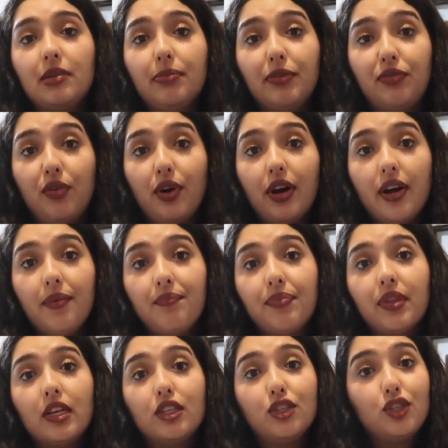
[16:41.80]
before,
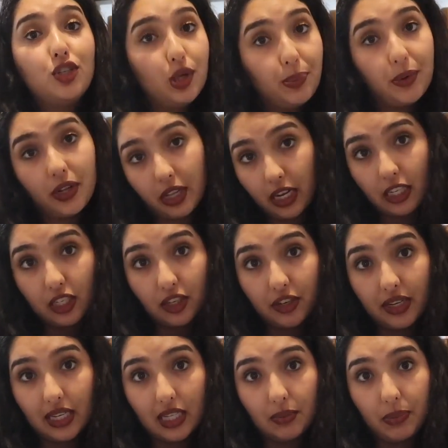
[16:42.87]
super
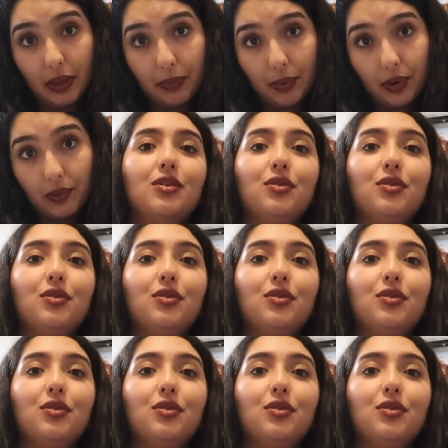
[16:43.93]
luxurious people.